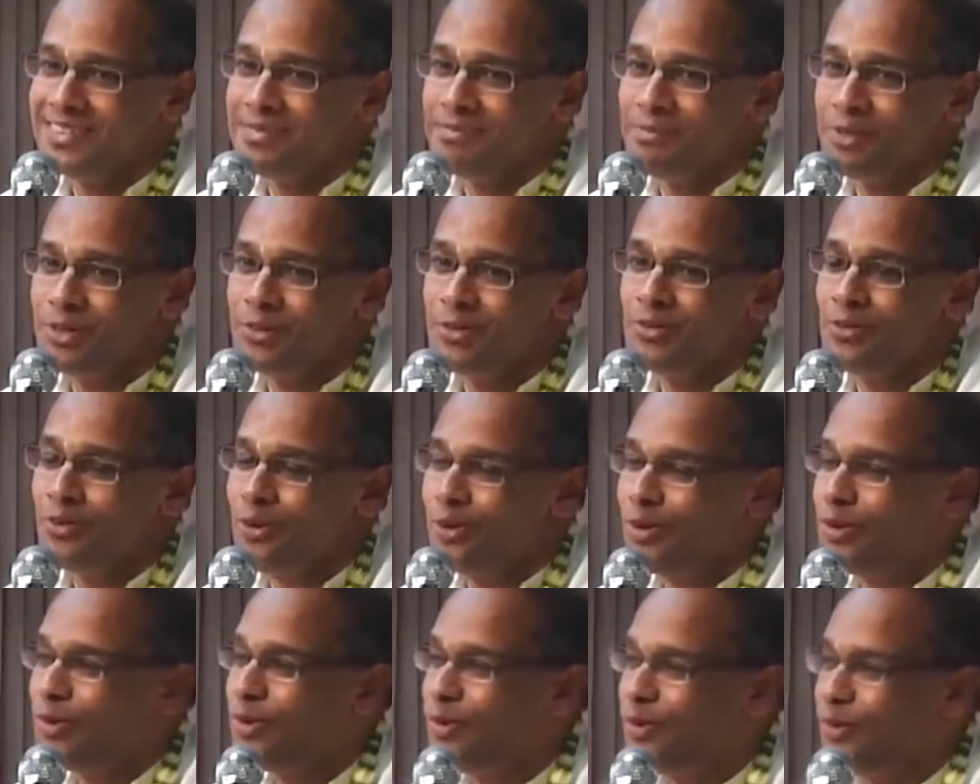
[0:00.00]
But you
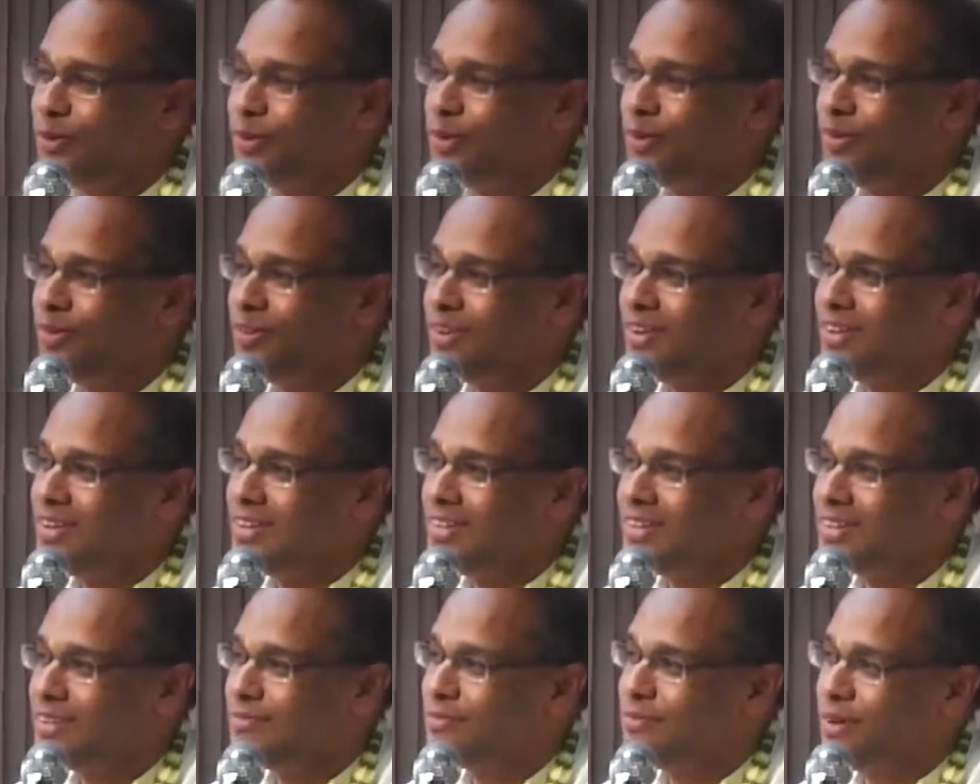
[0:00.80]
all know
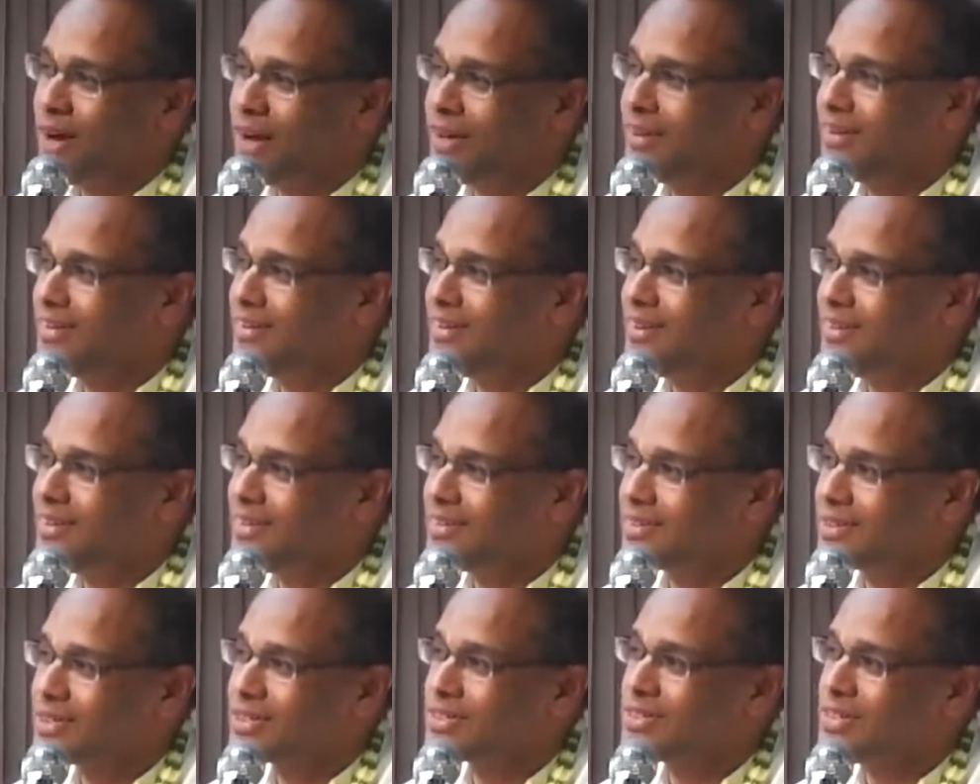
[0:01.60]
that
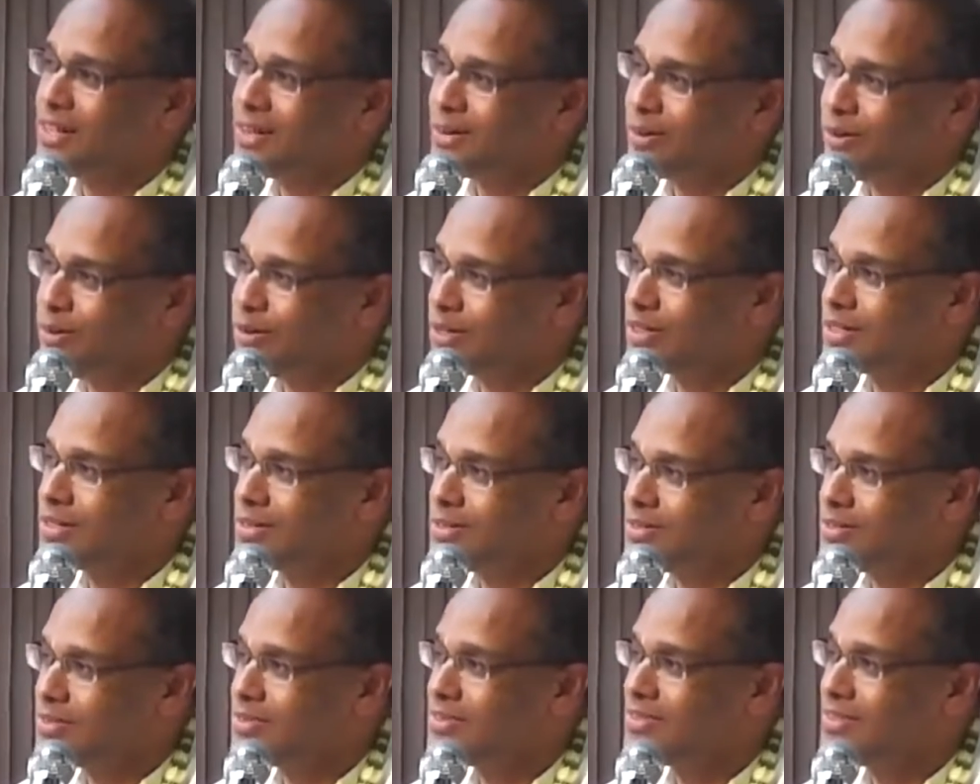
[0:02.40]
finally Krishna caught
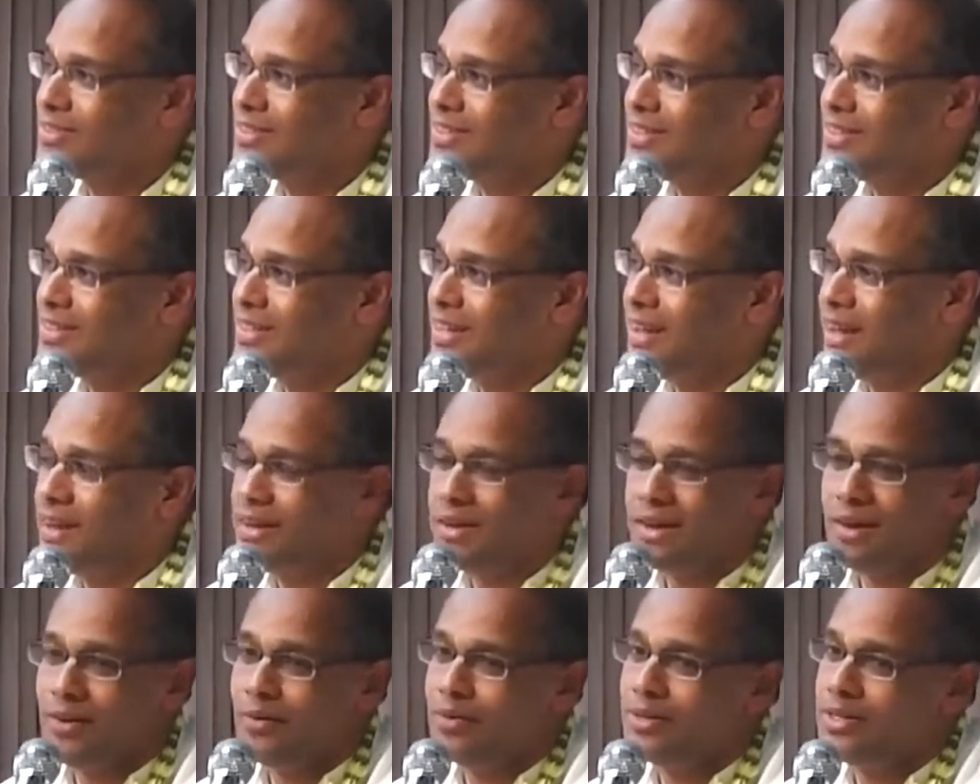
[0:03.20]
us
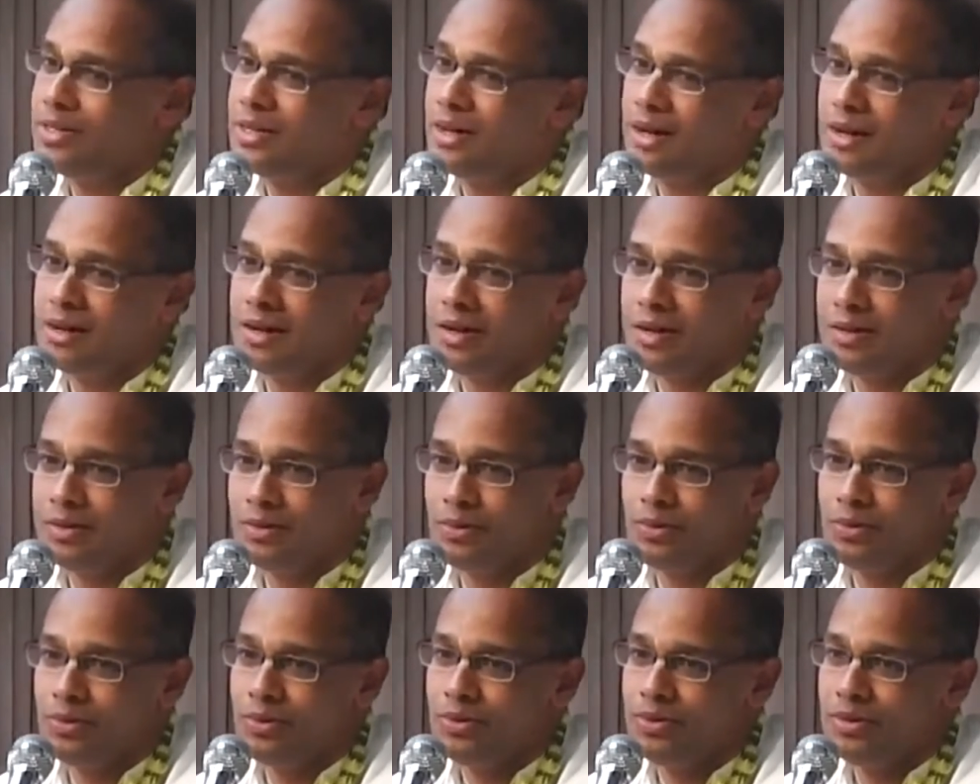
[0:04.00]
and now he can't let
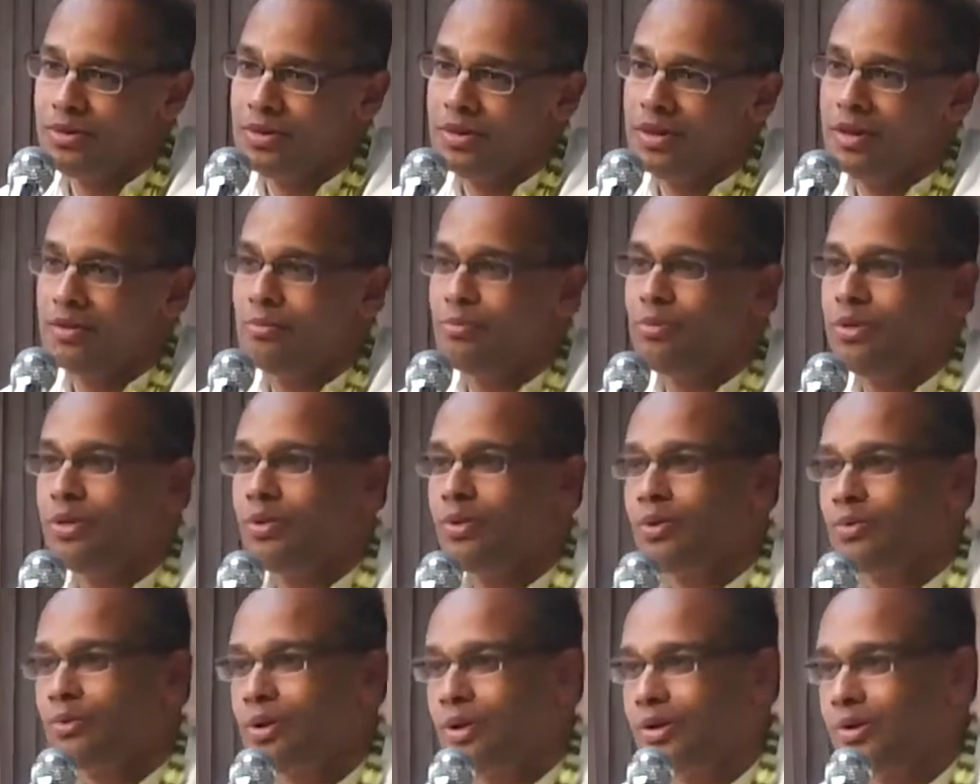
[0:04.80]
go and we
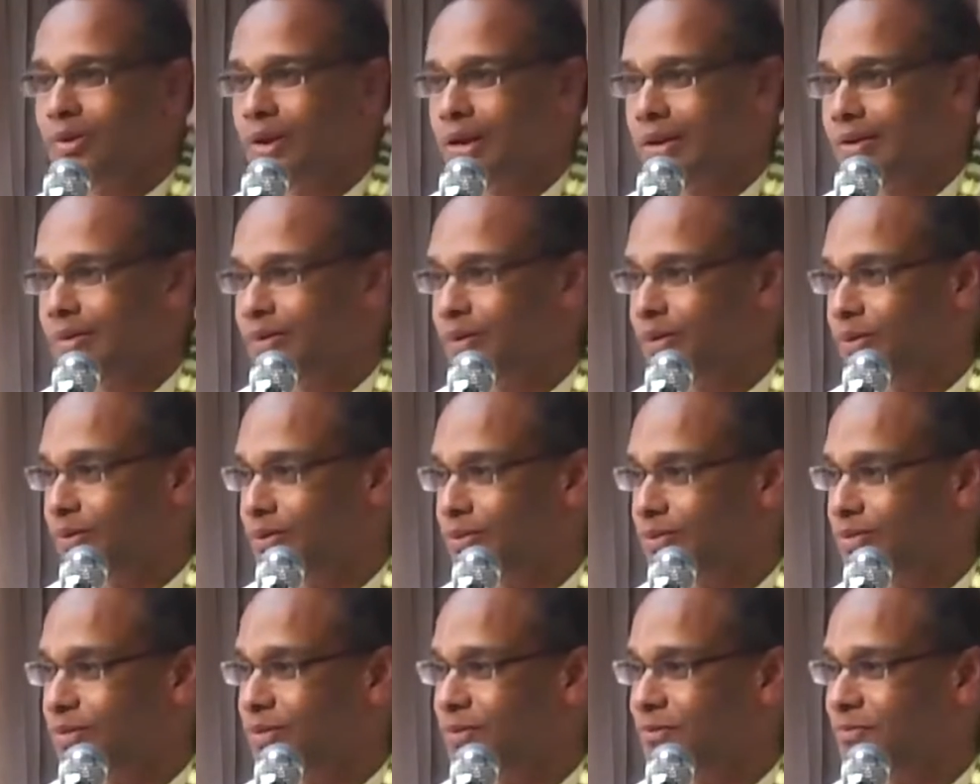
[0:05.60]
don't want to let go
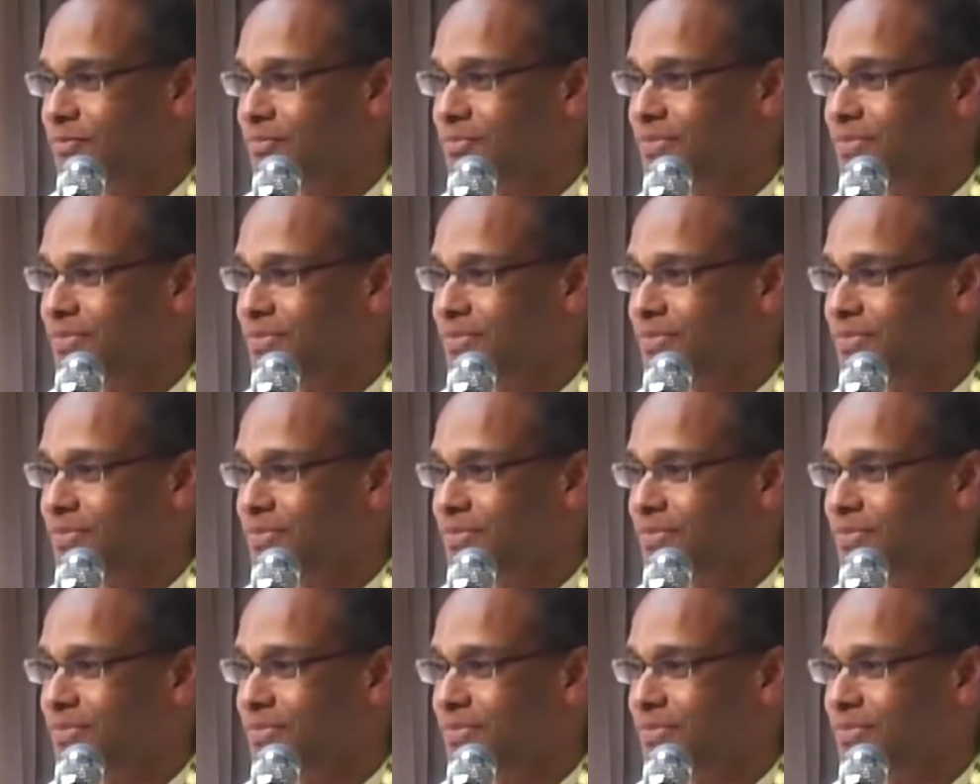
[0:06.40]
also.